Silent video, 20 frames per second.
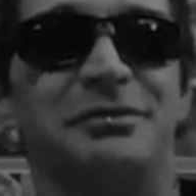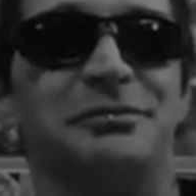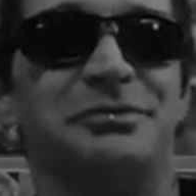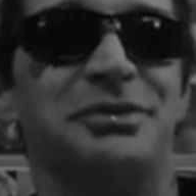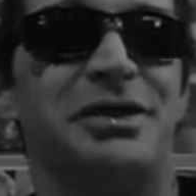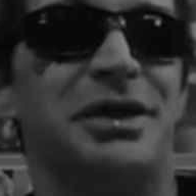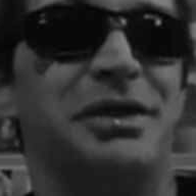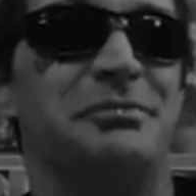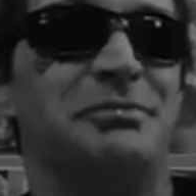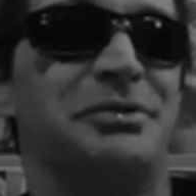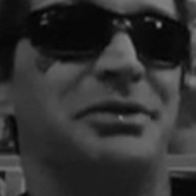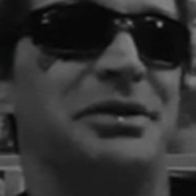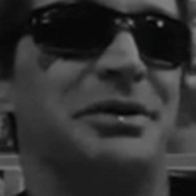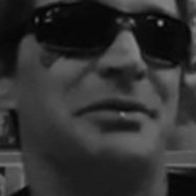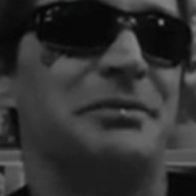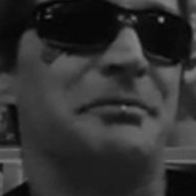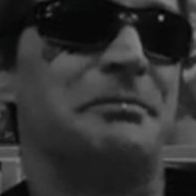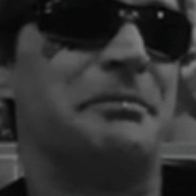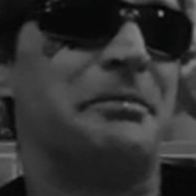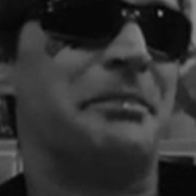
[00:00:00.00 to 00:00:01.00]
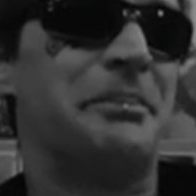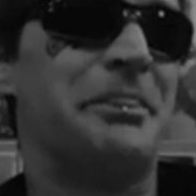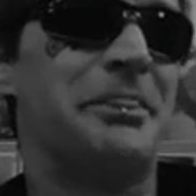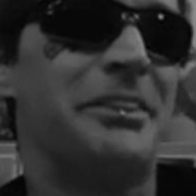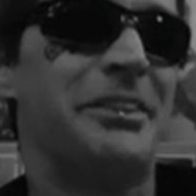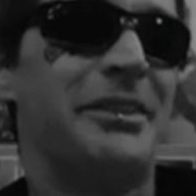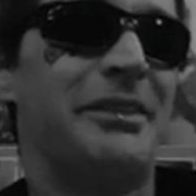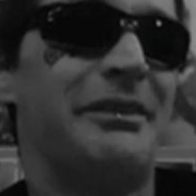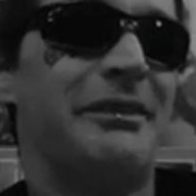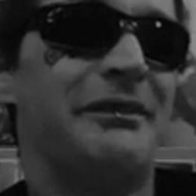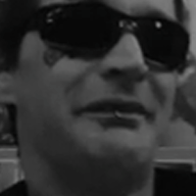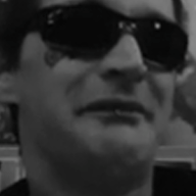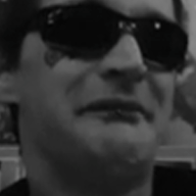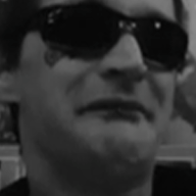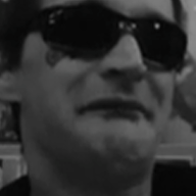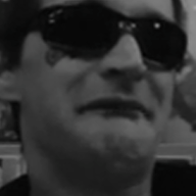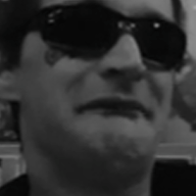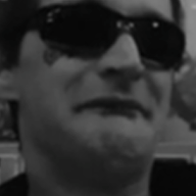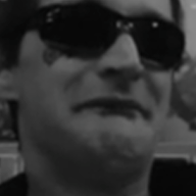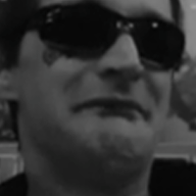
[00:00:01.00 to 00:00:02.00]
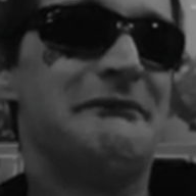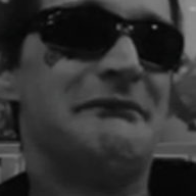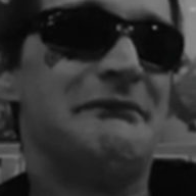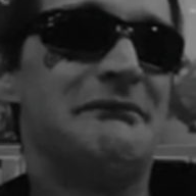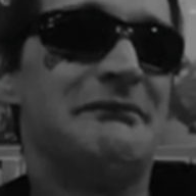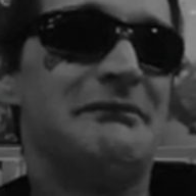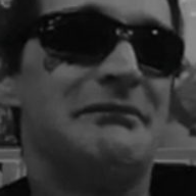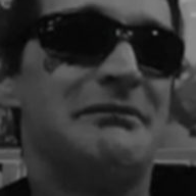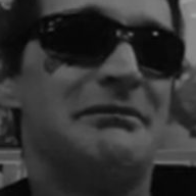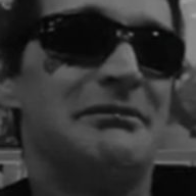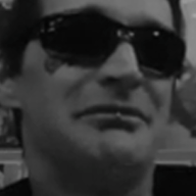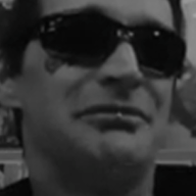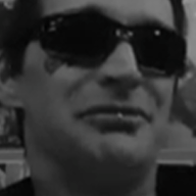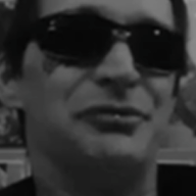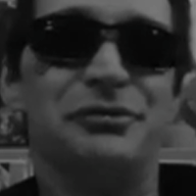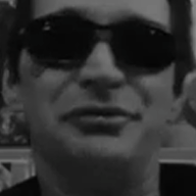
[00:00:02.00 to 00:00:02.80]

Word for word: You know what I'm saying? But um,